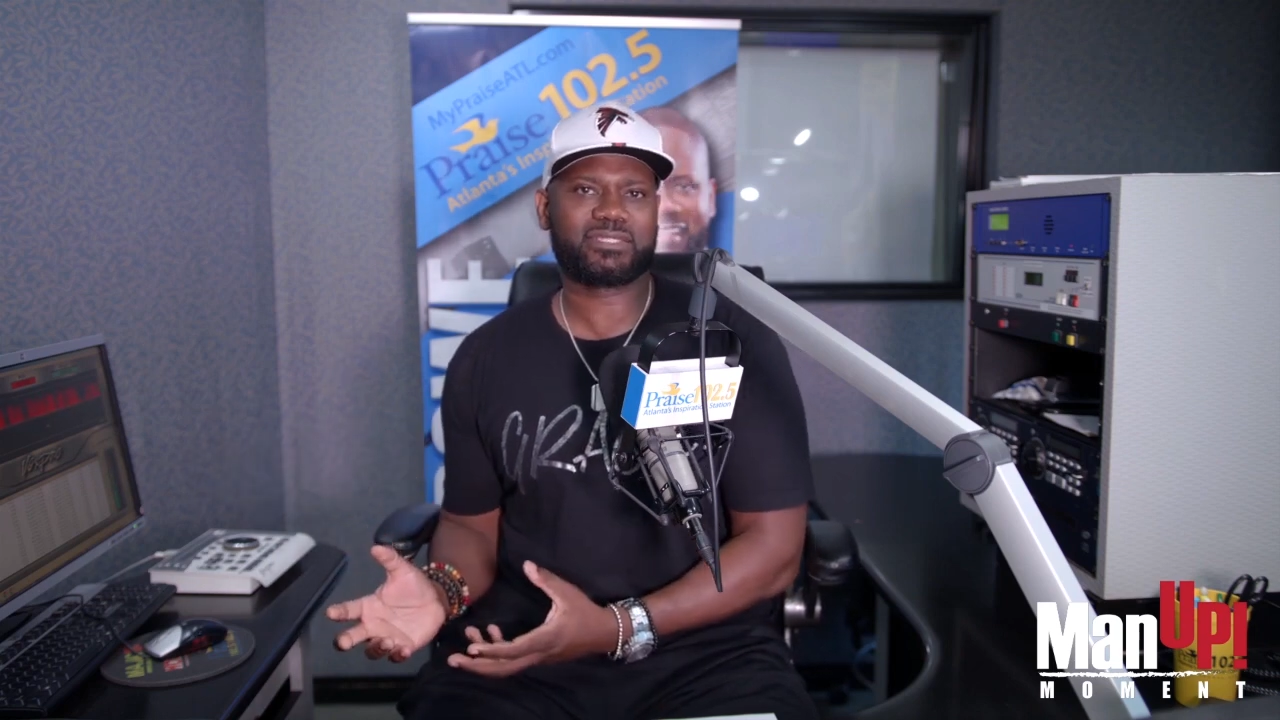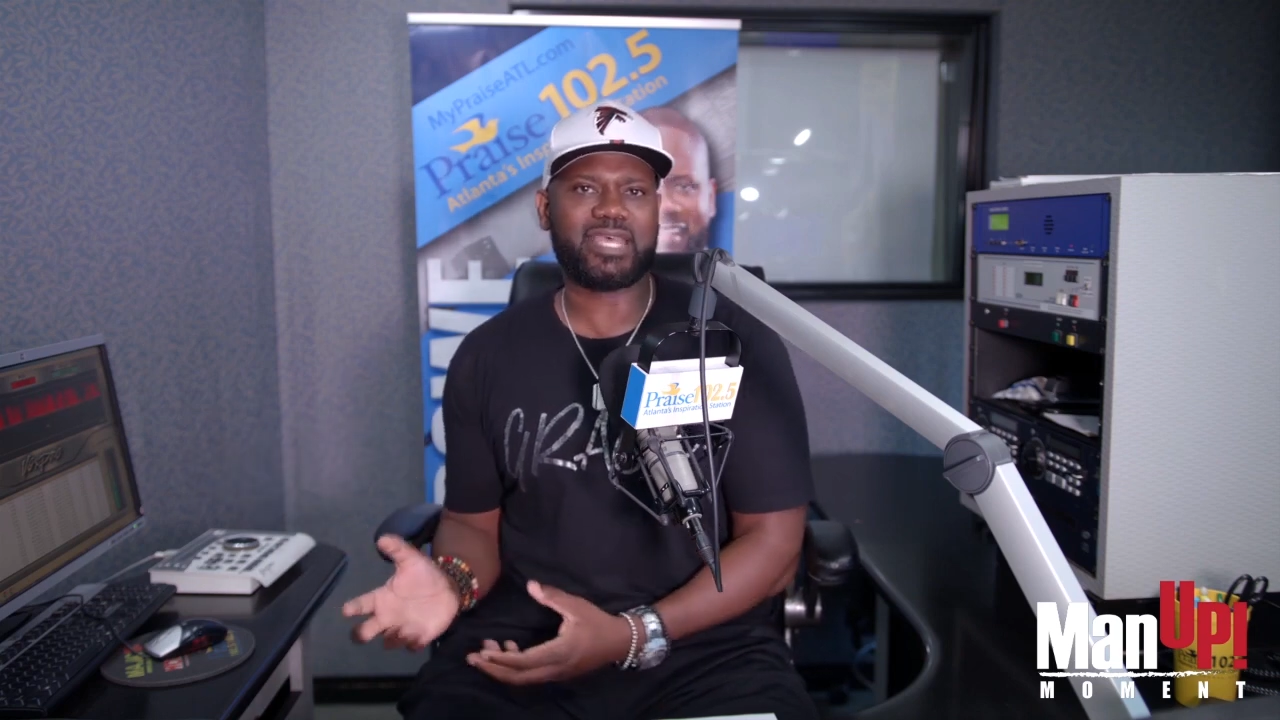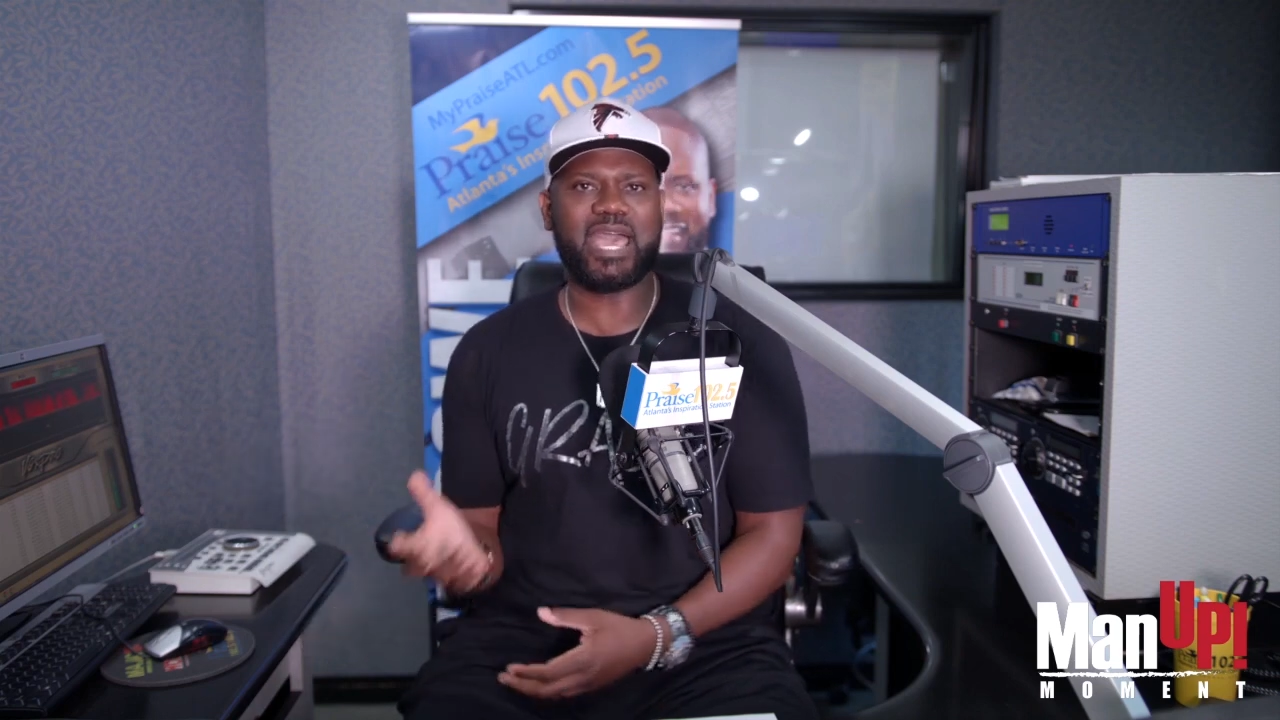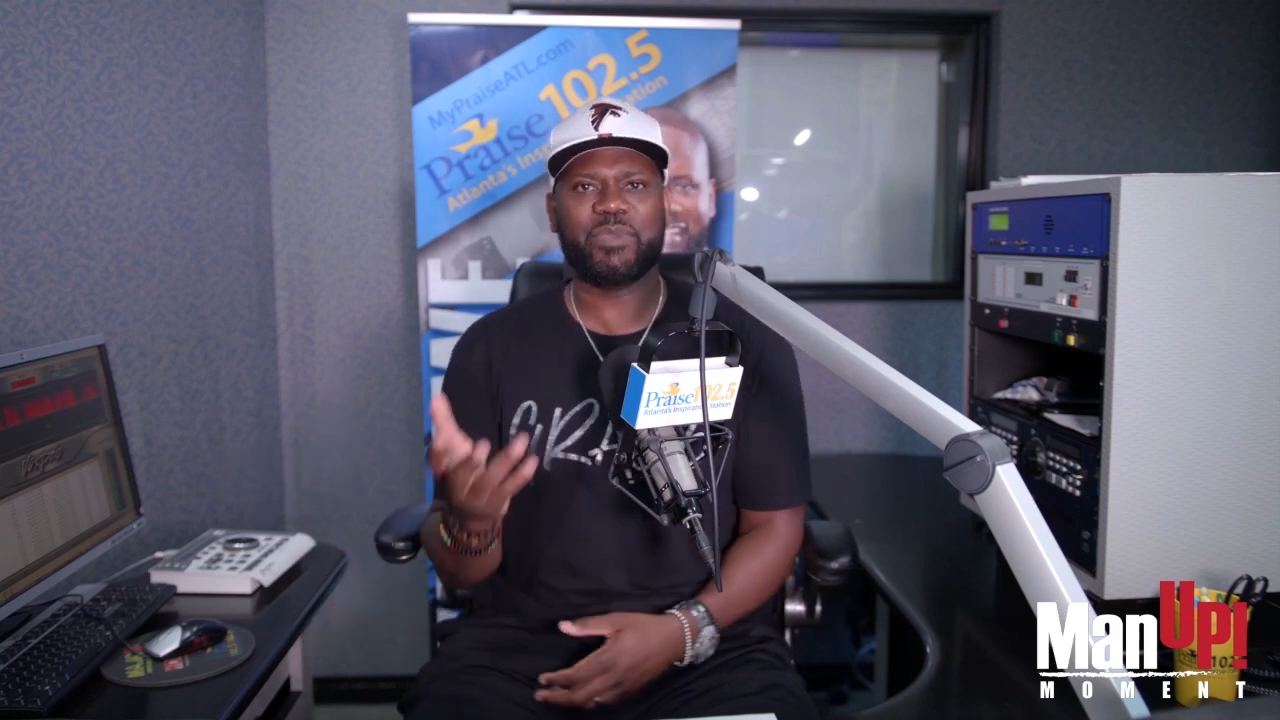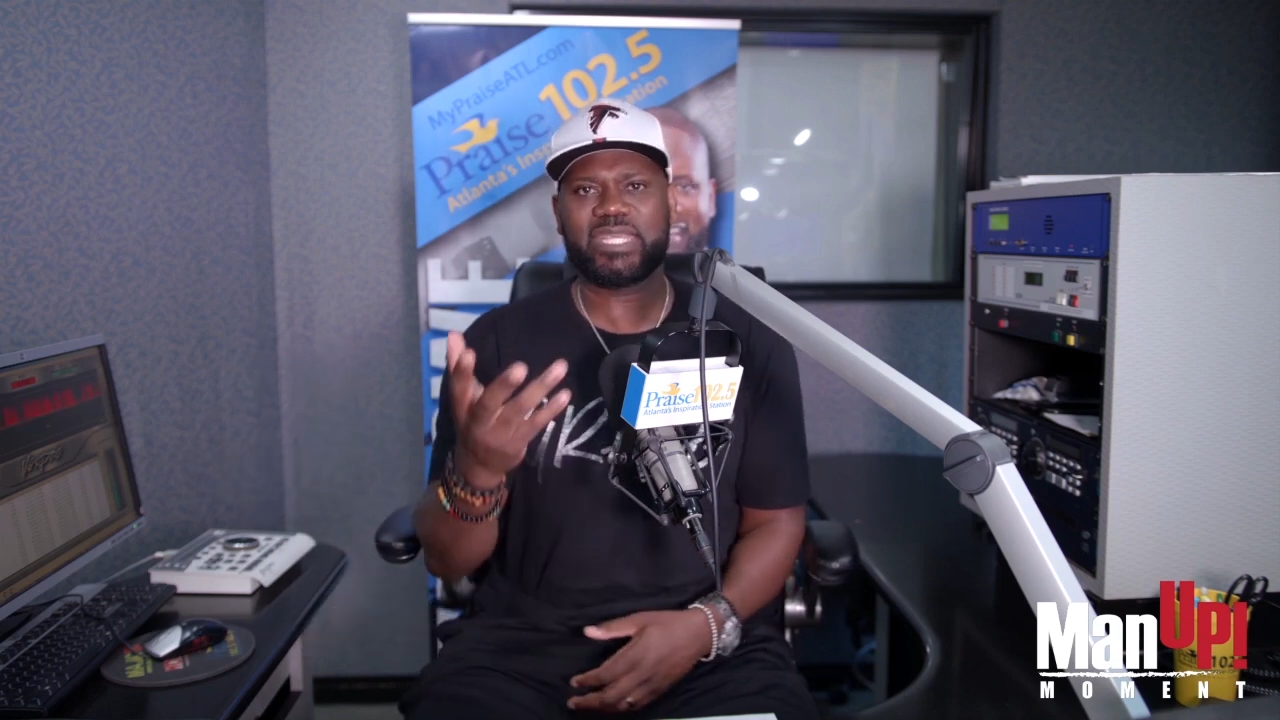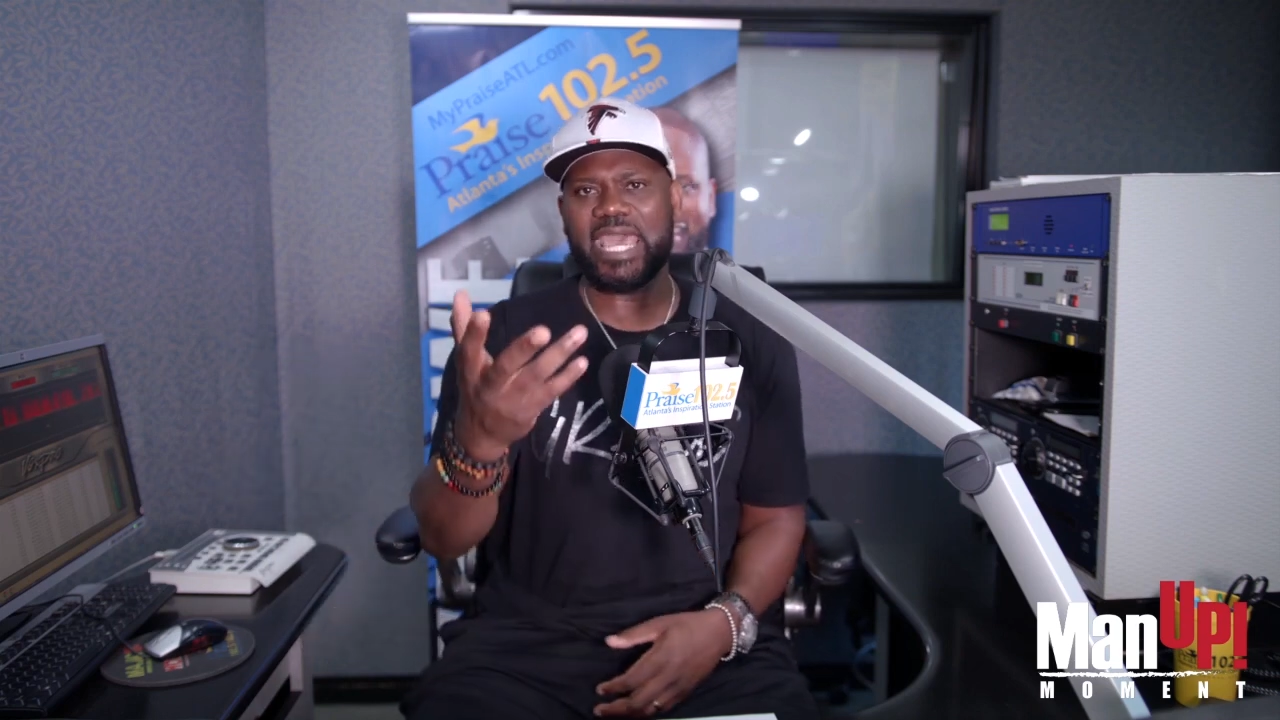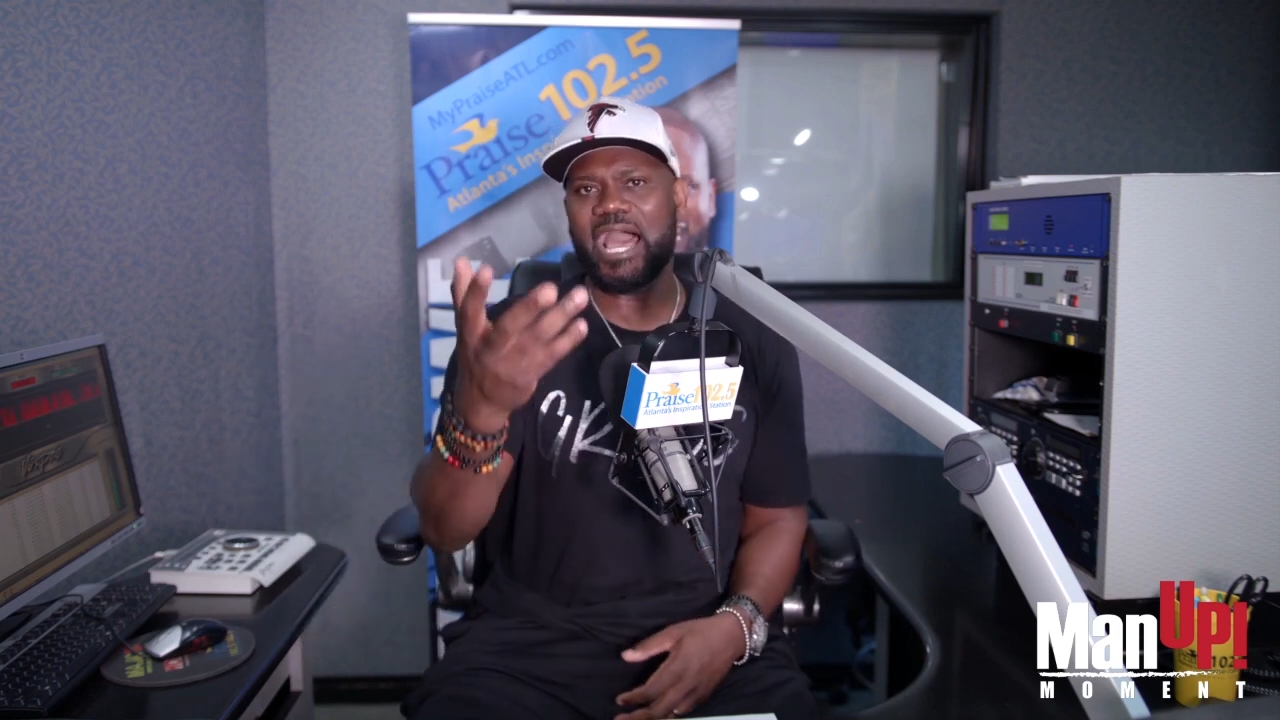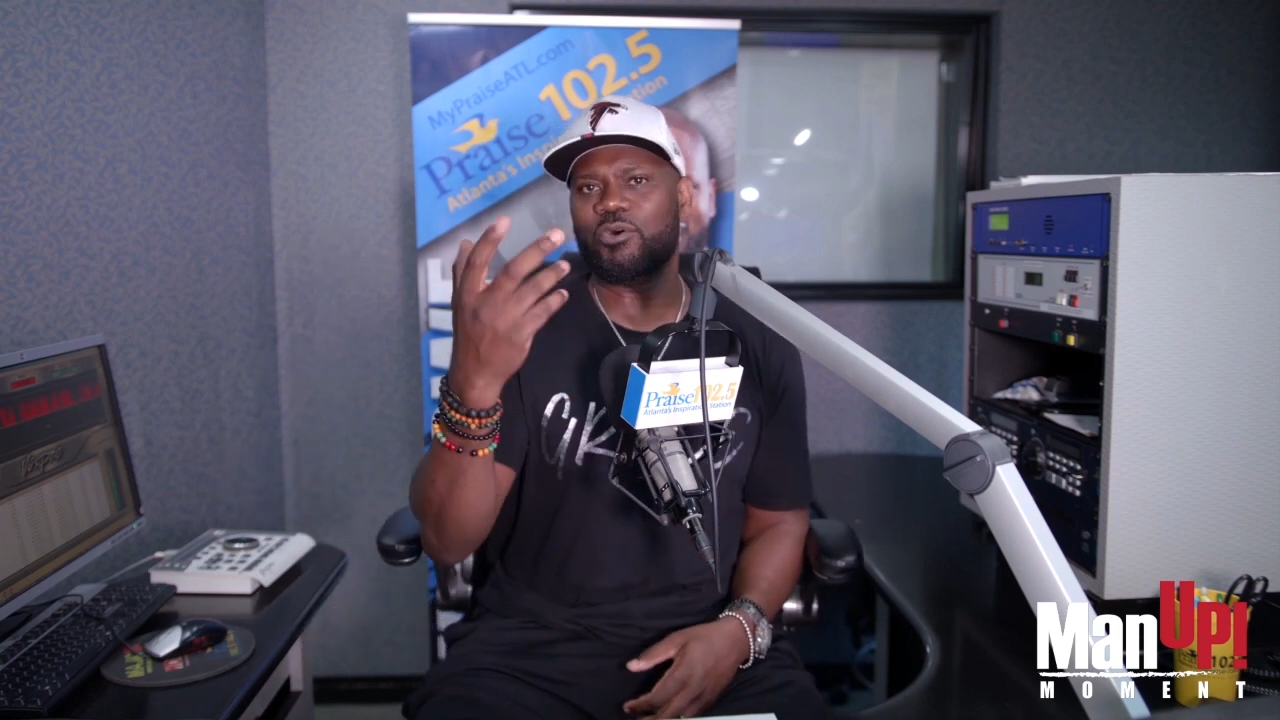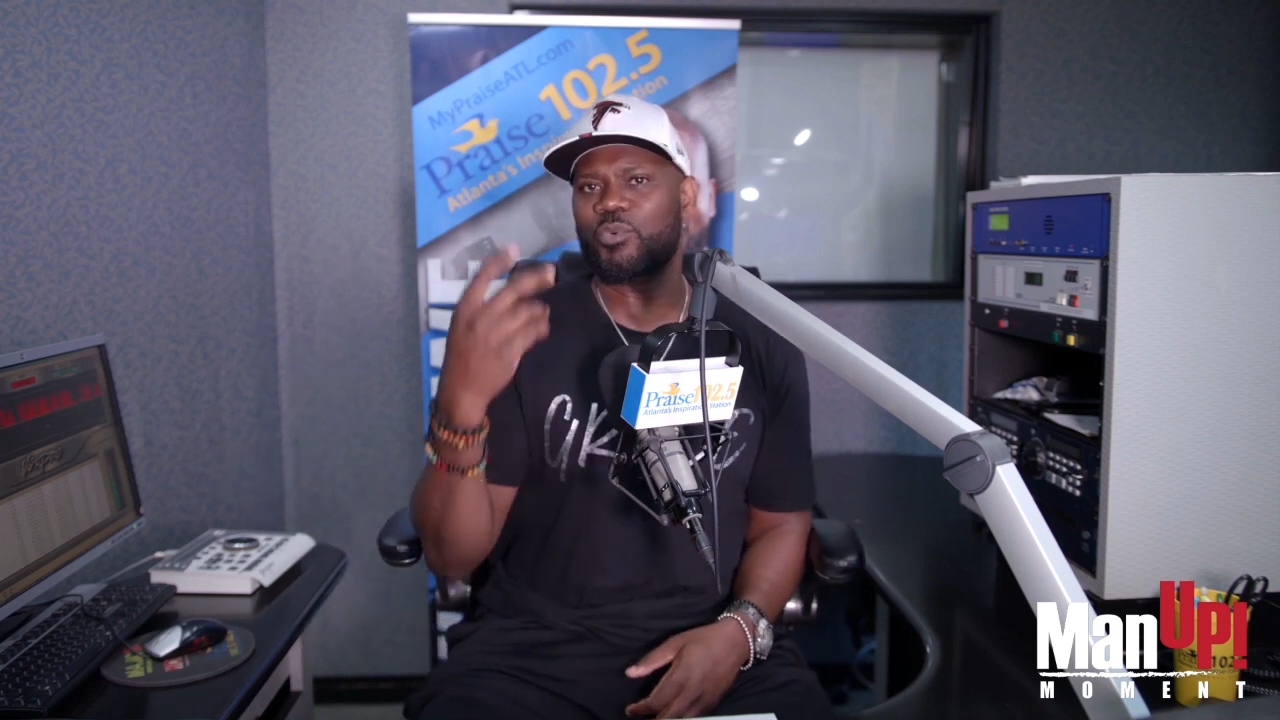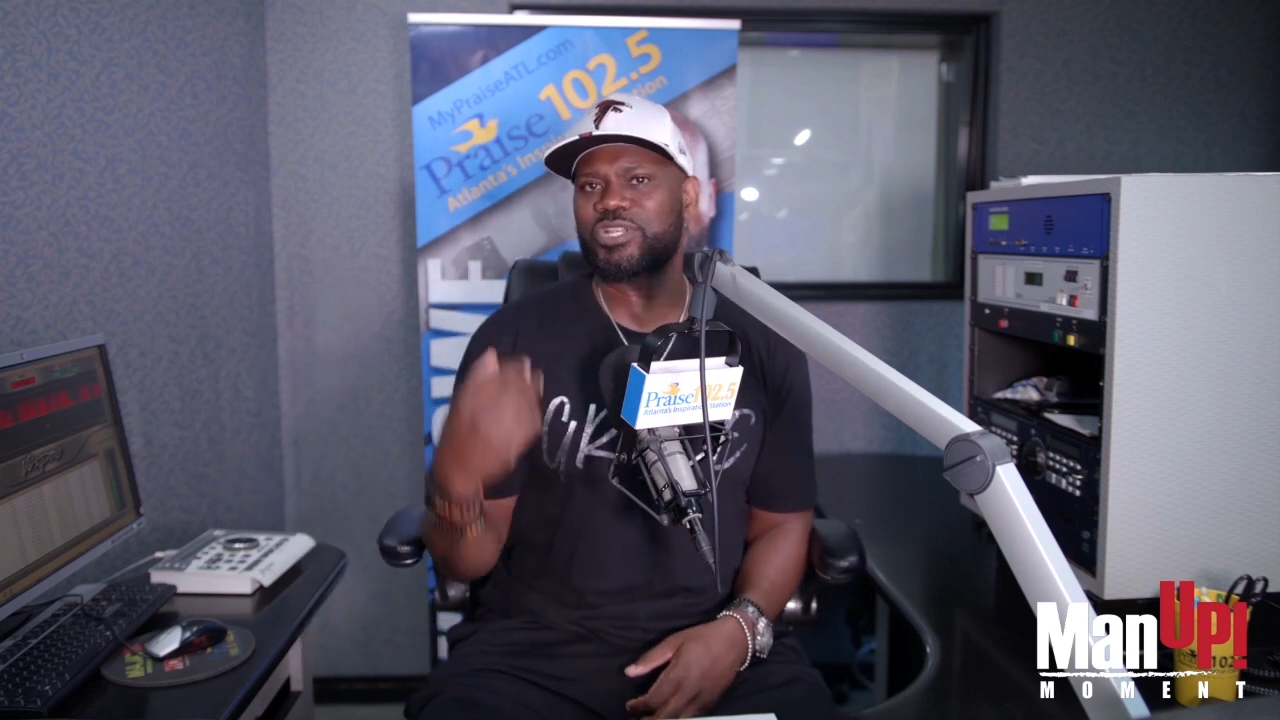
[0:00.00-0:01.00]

Simon Cowell,